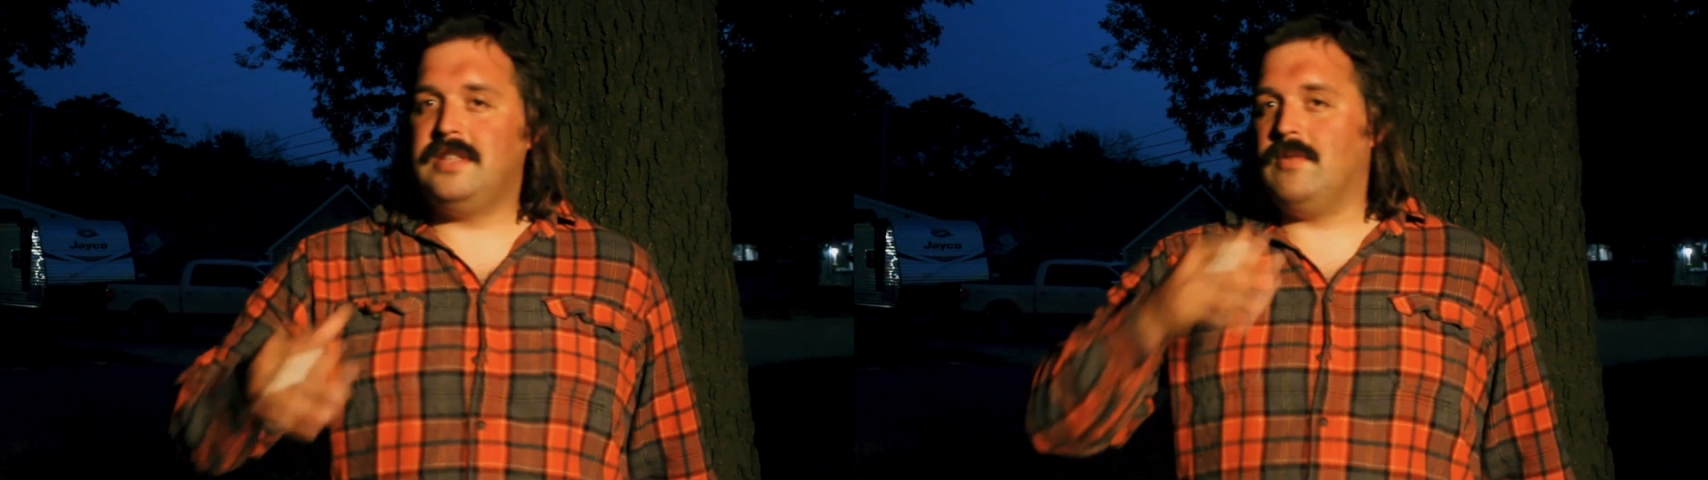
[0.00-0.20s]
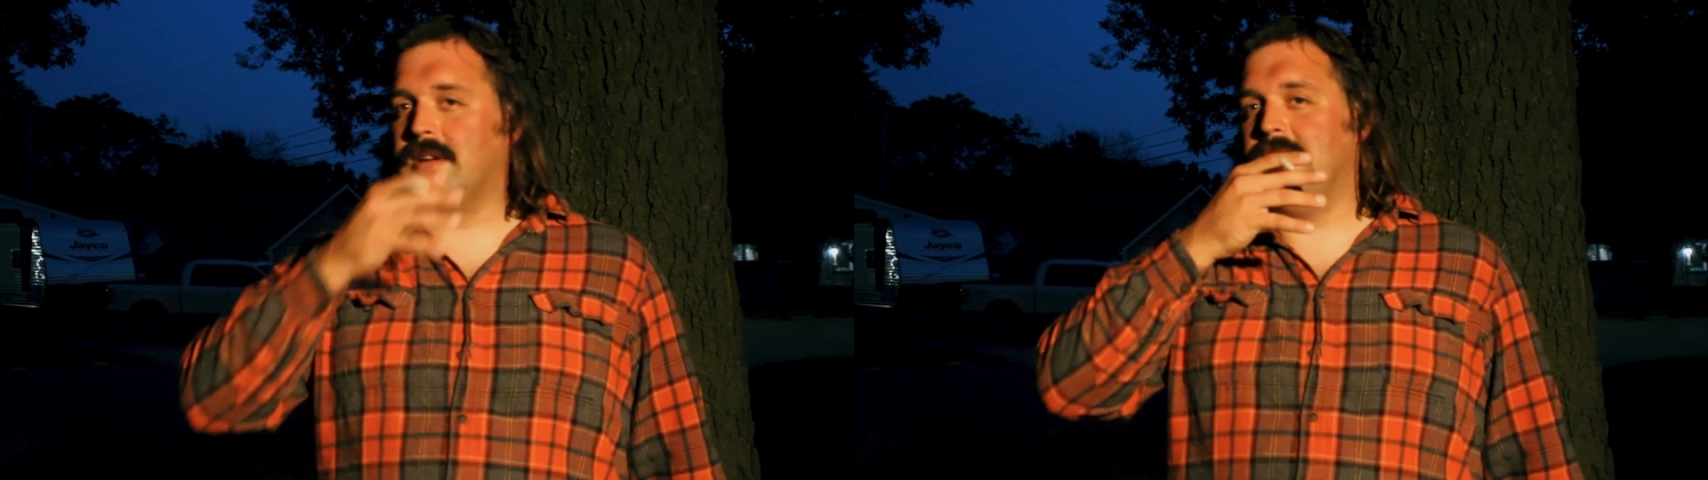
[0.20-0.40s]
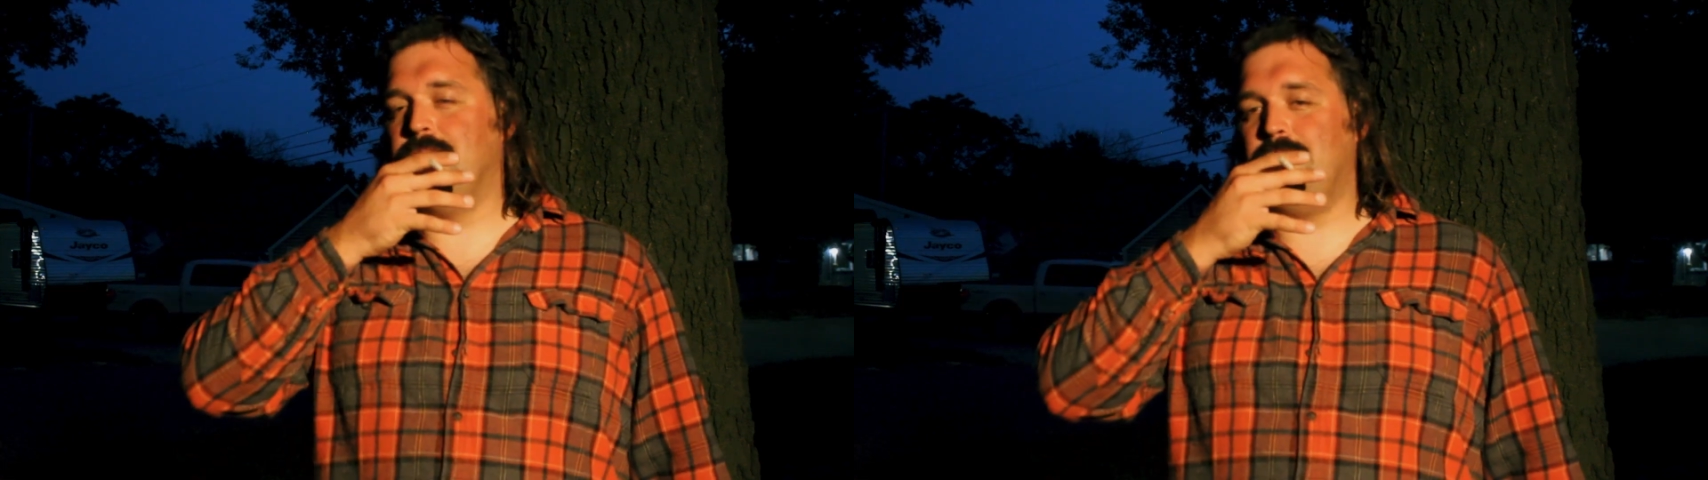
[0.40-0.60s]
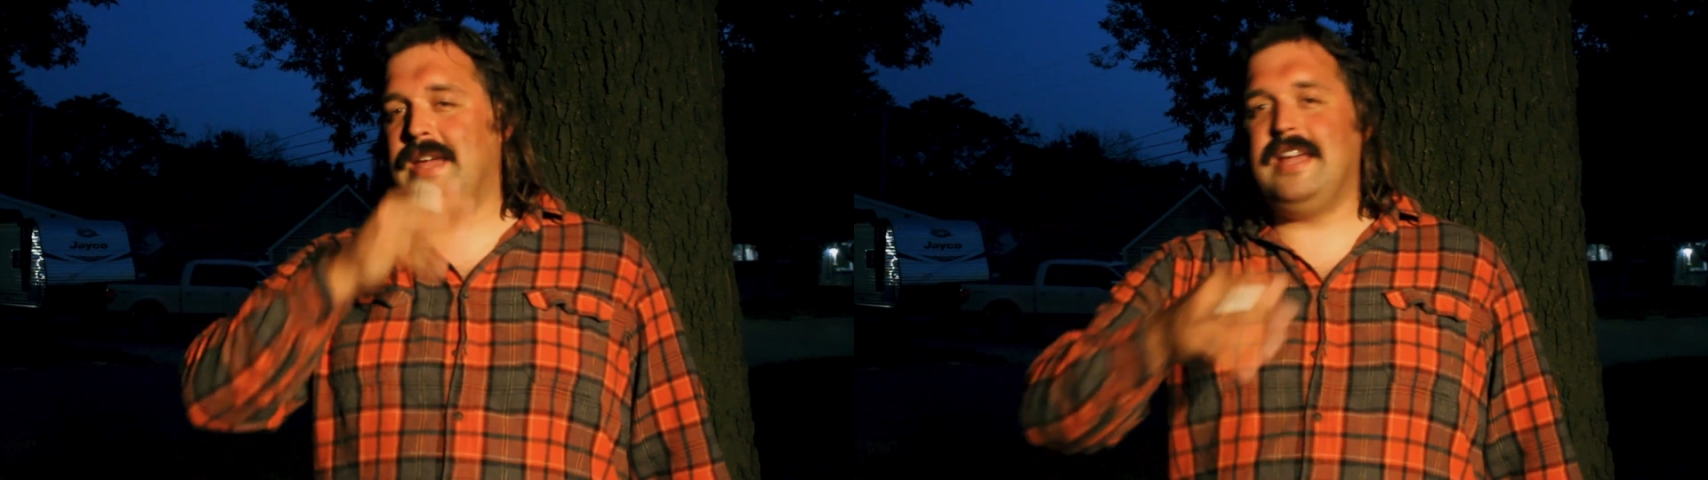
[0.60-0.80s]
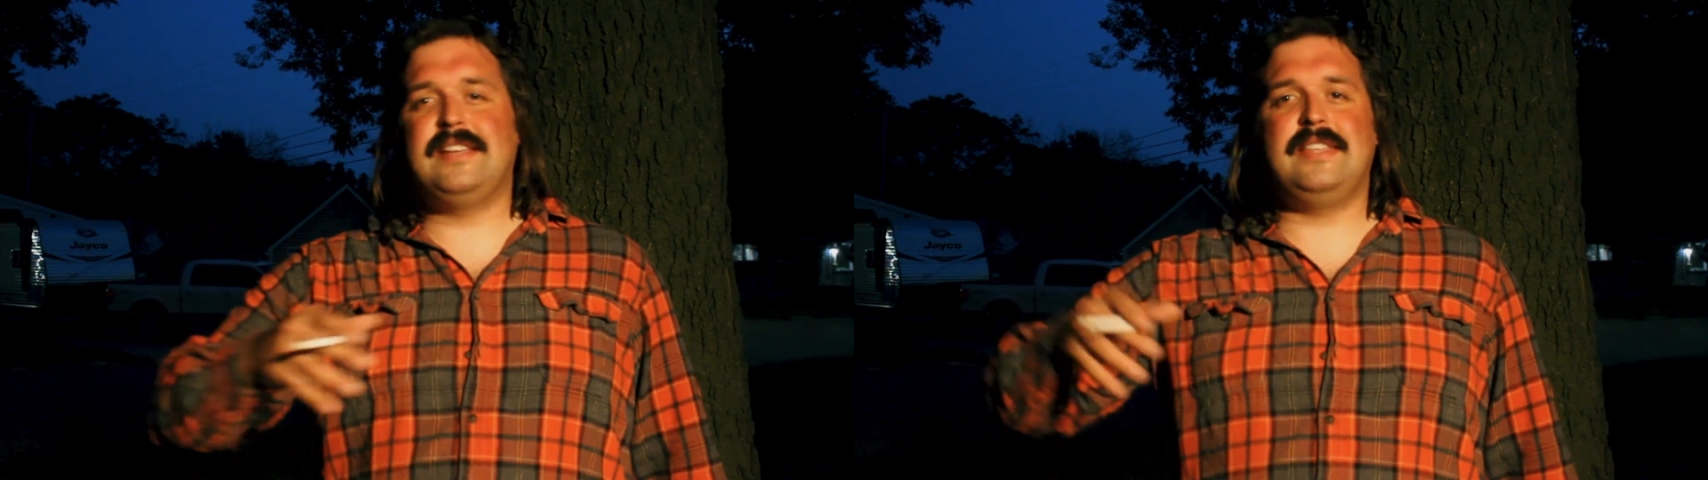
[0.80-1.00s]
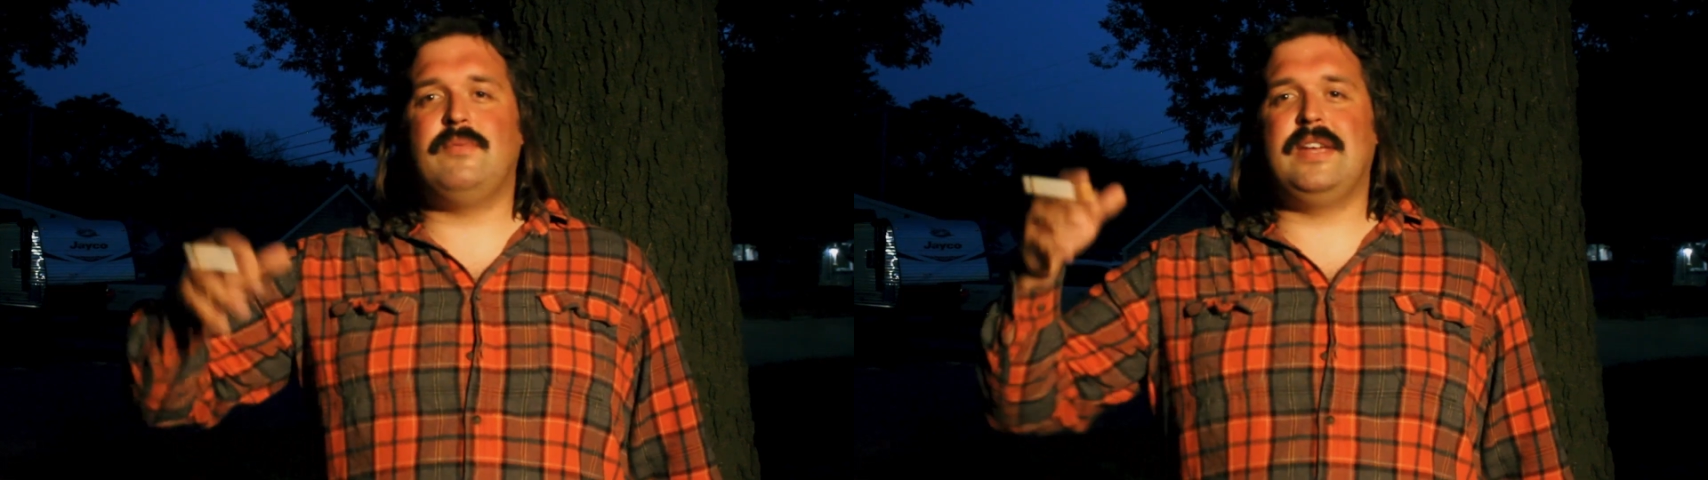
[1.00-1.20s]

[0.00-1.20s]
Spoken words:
They were getting picks. They were